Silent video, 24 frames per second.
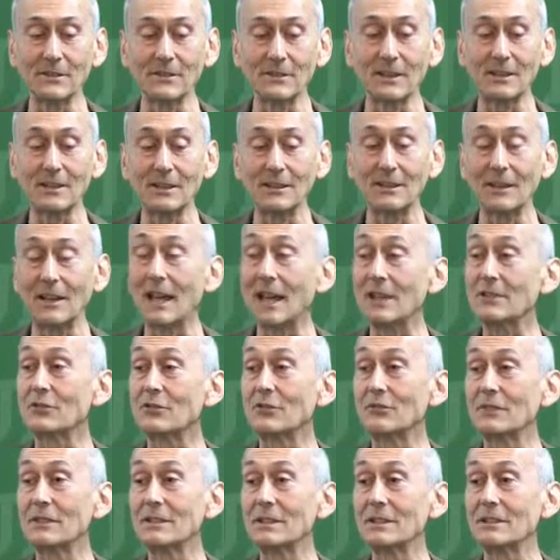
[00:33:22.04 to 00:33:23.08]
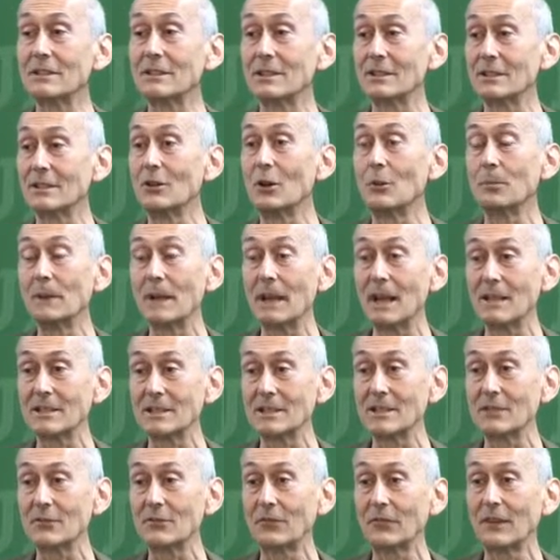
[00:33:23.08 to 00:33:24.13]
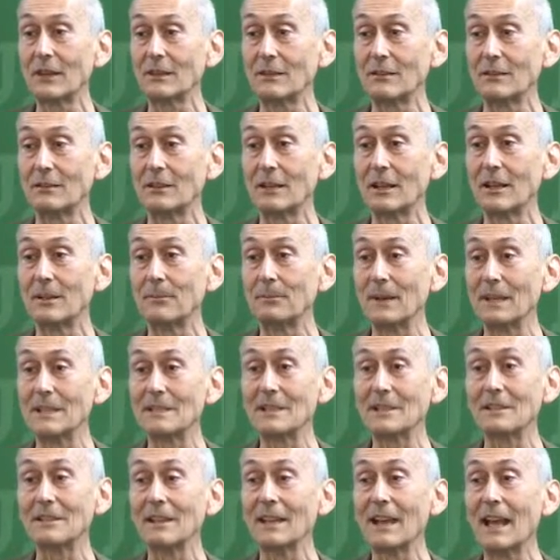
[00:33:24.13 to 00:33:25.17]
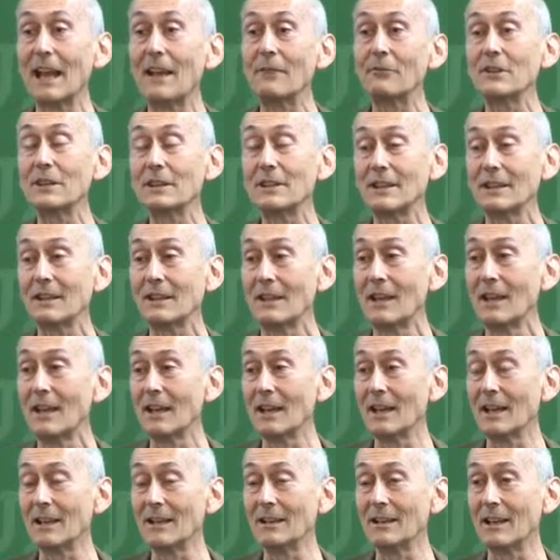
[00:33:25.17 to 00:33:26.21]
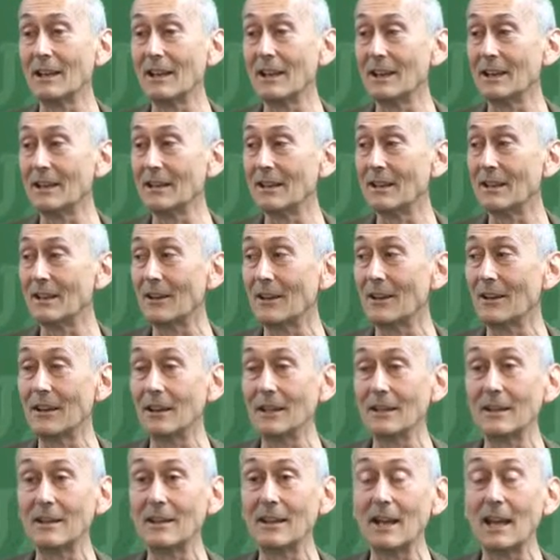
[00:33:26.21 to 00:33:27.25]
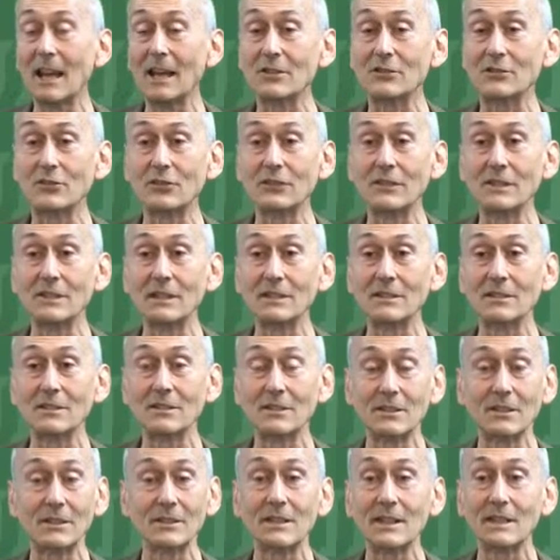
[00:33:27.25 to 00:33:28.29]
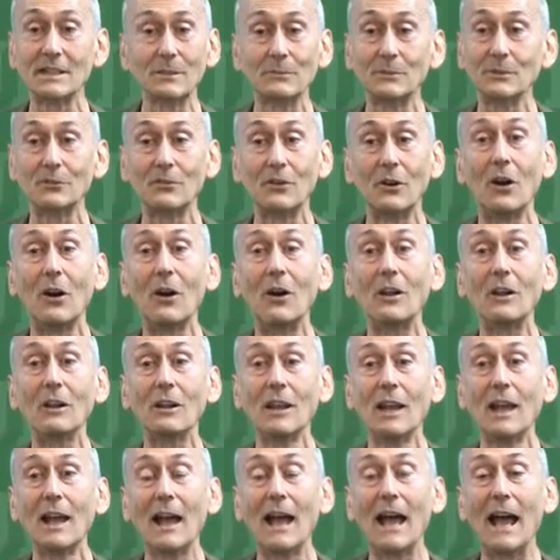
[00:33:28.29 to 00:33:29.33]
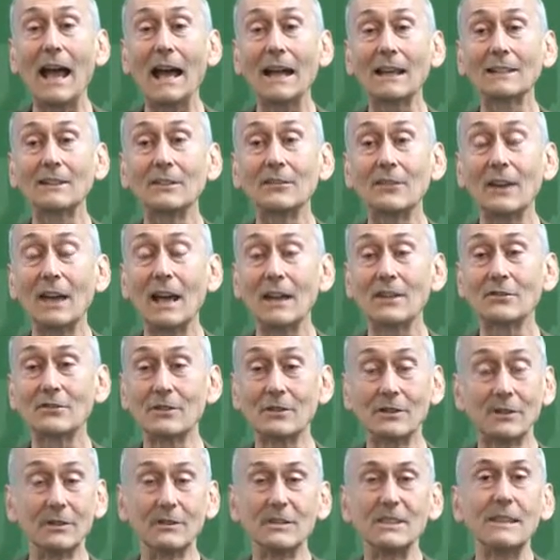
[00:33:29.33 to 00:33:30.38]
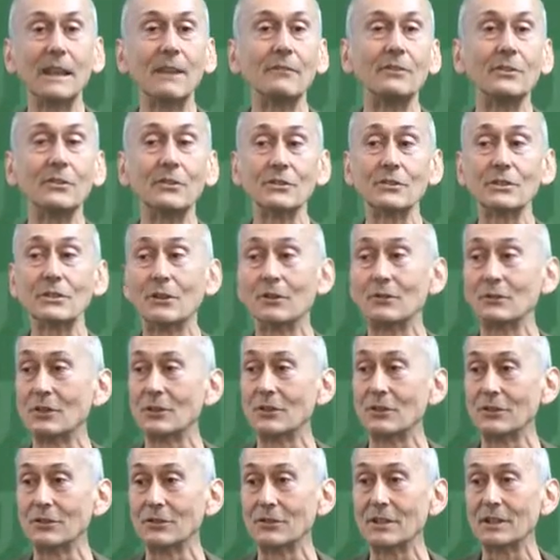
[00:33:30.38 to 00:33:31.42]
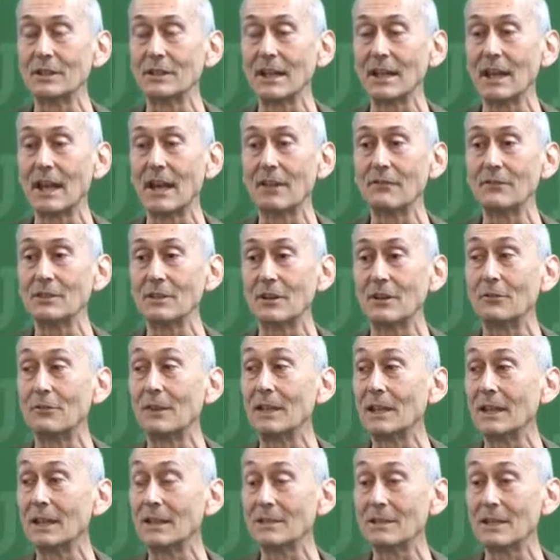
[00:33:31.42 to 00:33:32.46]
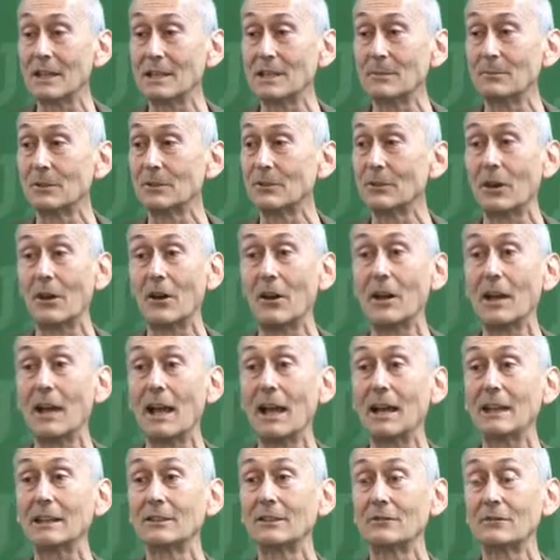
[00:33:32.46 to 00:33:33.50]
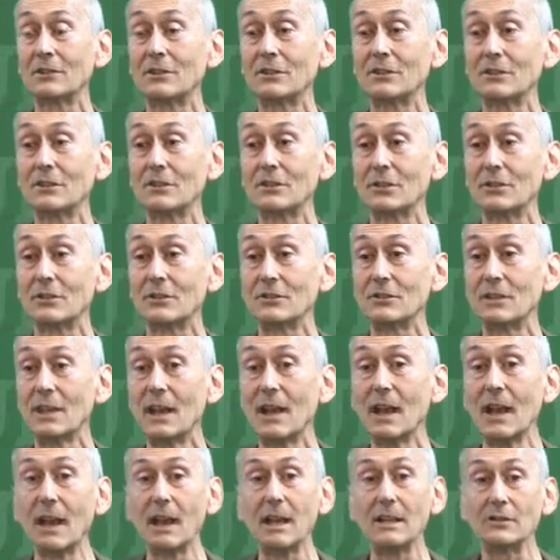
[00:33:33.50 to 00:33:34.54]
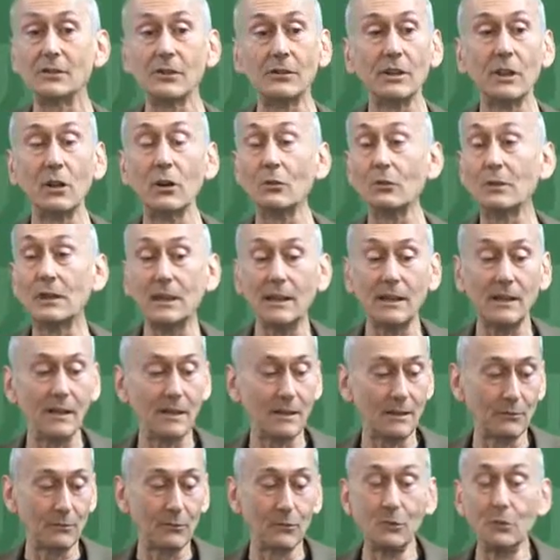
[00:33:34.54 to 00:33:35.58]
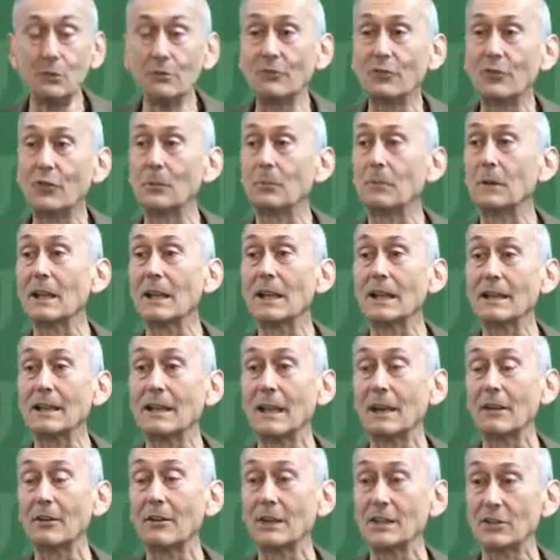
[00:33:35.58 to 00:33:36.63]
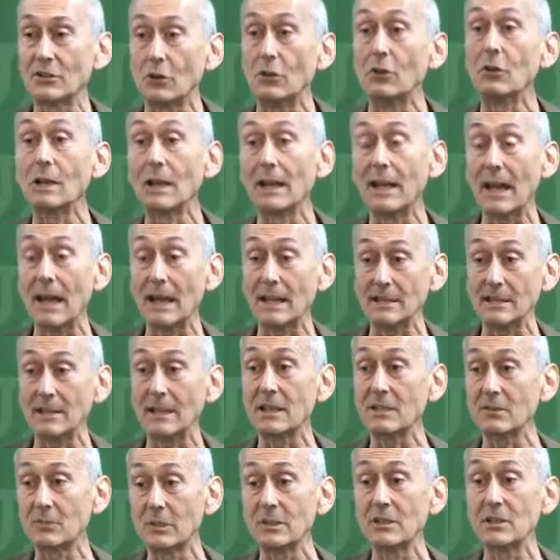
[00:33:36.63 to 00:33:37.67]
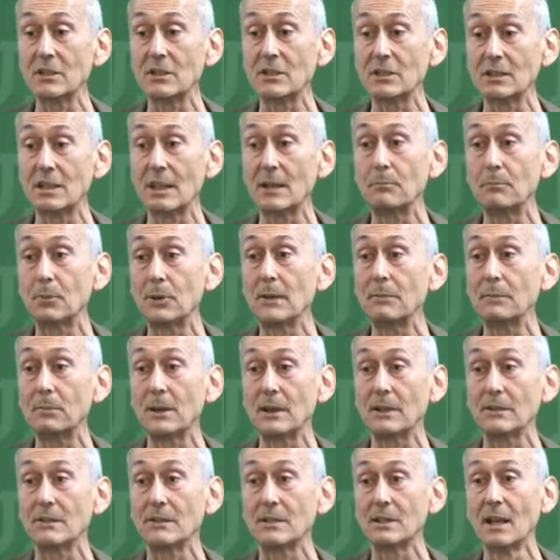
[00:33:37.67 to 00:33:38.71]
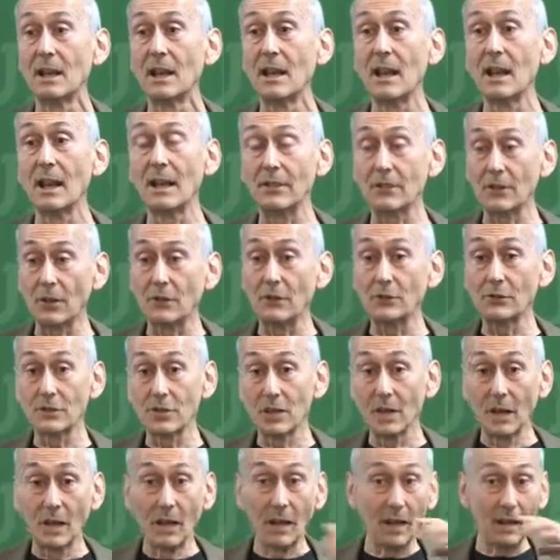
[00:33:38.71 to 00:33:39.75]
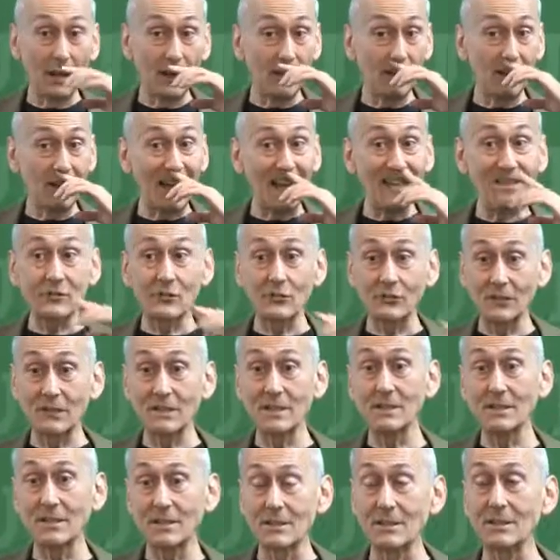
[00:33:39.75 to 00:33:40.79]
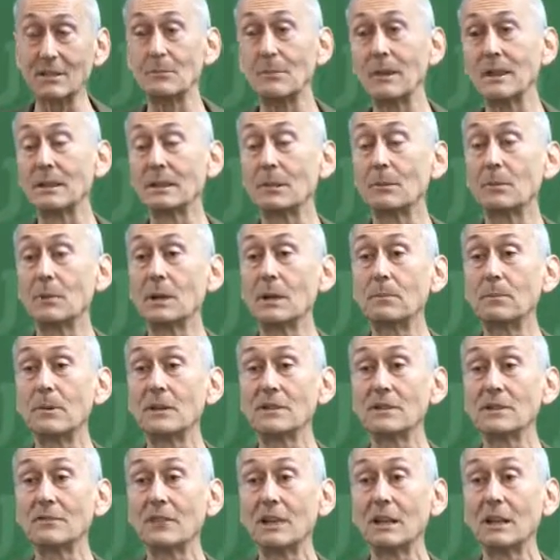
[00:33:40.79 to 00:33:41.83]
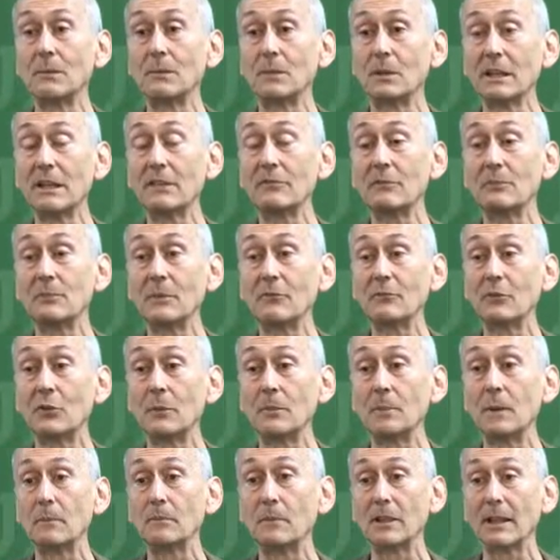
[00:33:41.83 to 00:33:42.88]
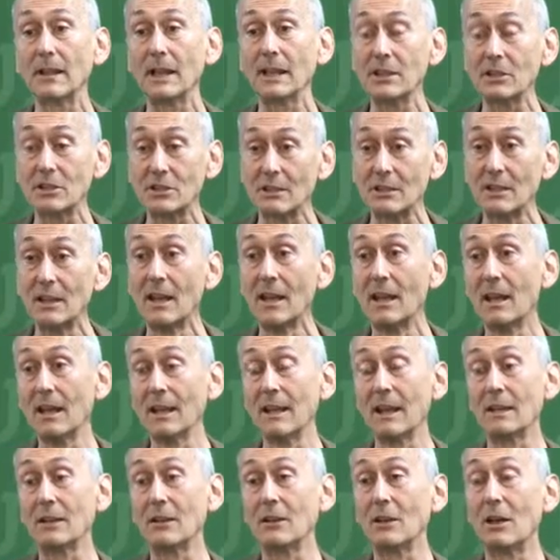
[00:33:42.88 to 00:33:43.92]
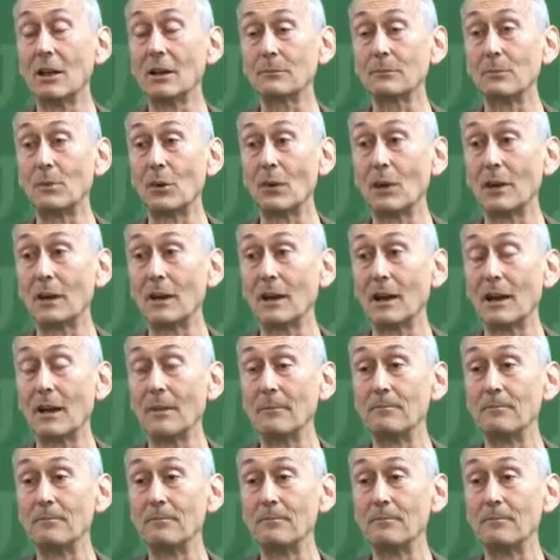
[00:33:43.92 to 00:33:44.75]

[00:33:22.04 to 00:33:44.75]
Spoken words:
astrophysics is an open access field. Basically, everything in astrophysics is accessible to all active, the 7 or so journals that they have is already accessible to all active researchers. And so the only room for play there is early access, which is to say preprints. And those astrophysicists that make their preprints available even before publication get a lot more